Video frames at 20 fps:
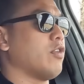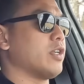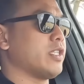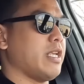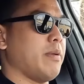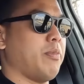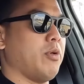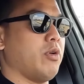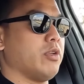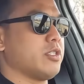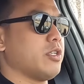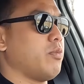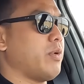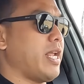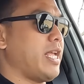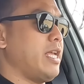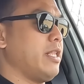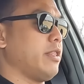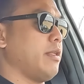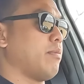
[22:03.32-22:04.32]
example, also when
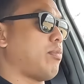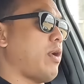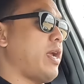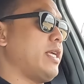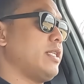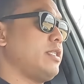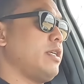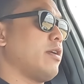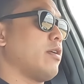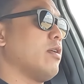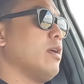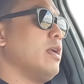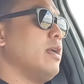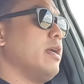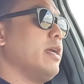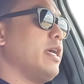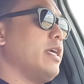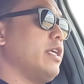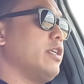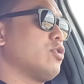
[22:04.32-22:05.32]
I hit the brakes here,
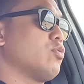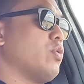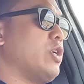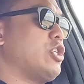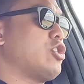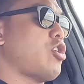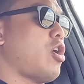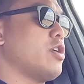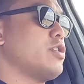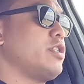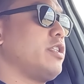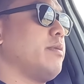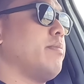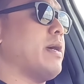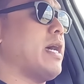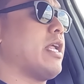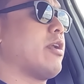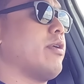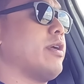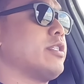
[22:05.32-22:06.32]
it is recharging the
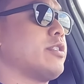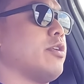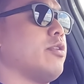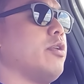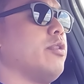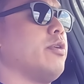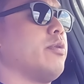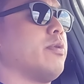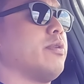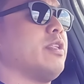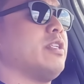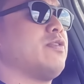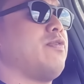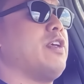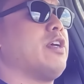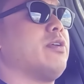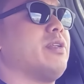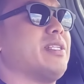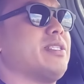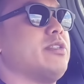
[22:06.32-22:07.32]
batteries, although the, this
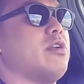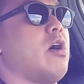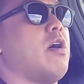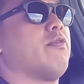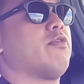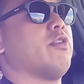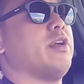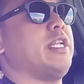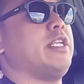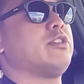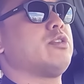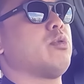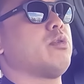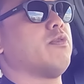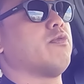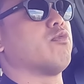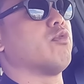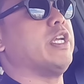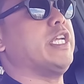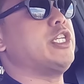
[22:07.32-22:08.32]
vehicle doesn't offer any sort
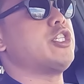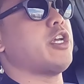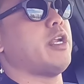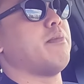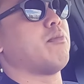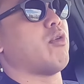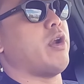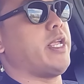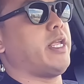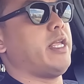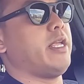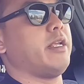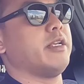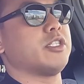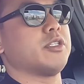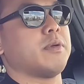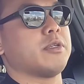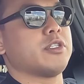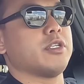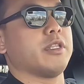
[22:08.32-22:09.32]
of regen braking,
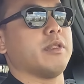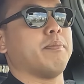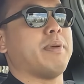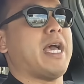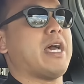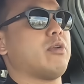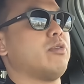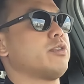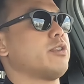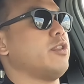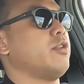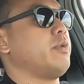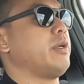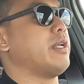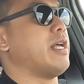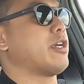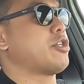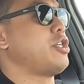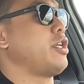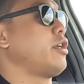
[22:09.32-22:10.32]
especially the paddles on the wheel
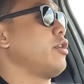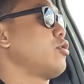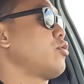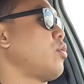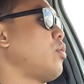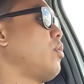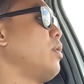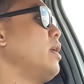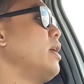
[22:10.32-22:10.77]
actually control